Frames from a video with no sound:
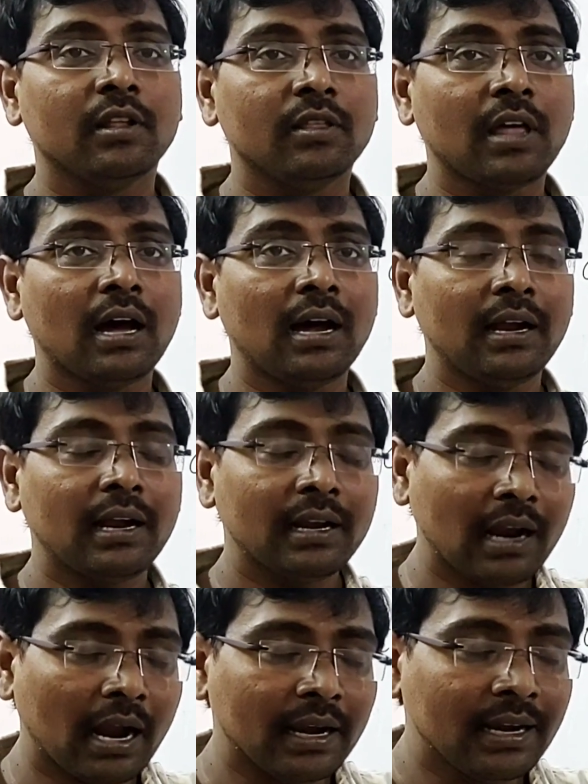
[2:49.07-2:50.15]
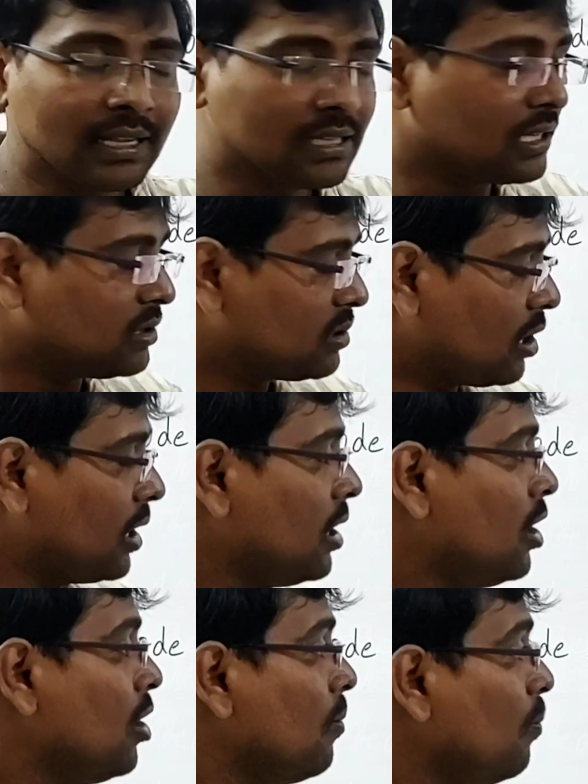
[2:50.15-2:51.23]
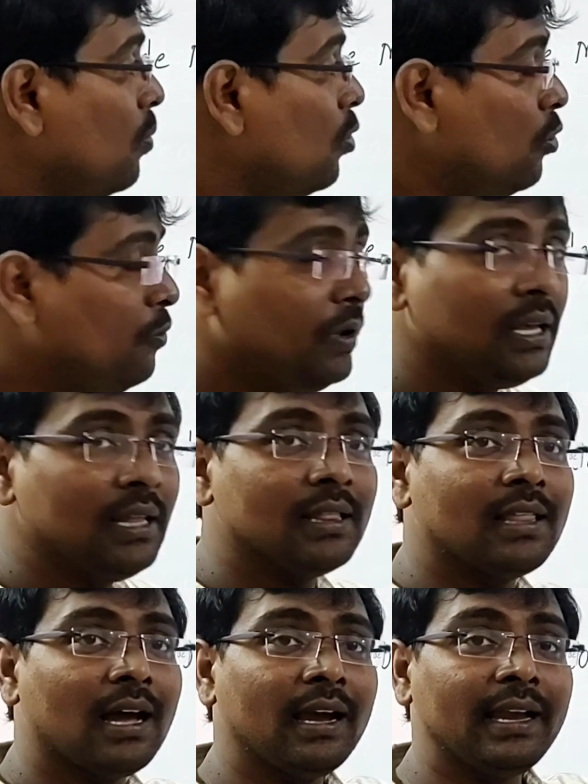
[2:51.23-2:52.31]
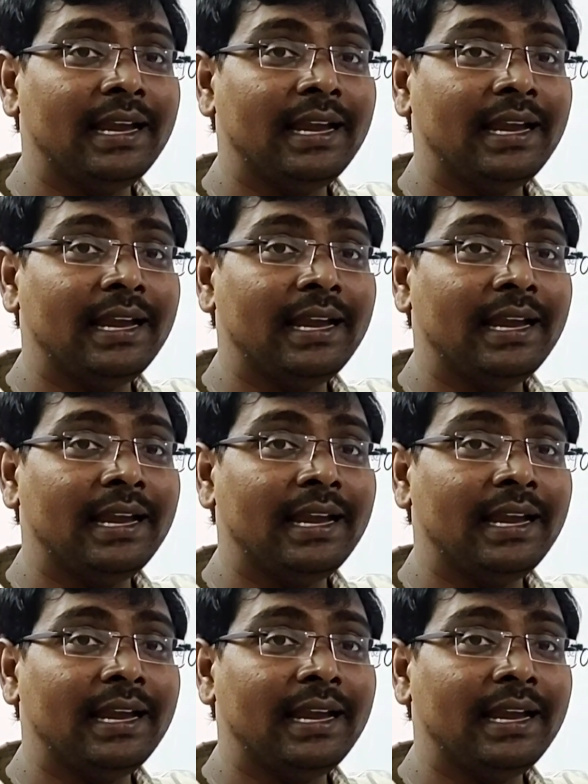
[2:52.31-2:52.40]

the